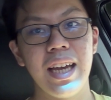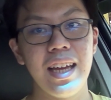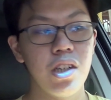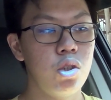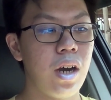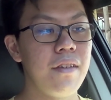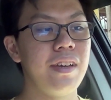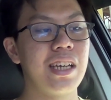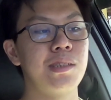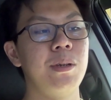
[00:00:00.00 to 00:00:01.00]
and
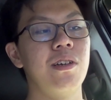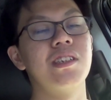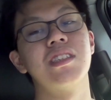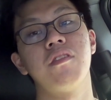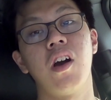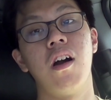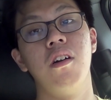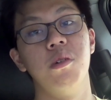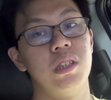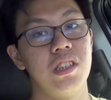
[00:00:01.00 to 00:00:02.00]
driving experience of car
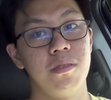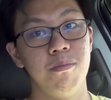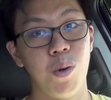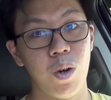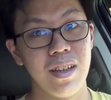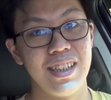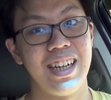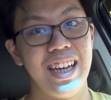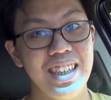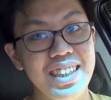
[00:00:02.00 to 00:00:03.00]
owners more than
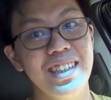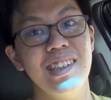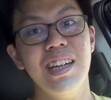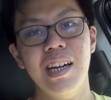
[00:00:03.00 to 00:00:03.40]
ideal.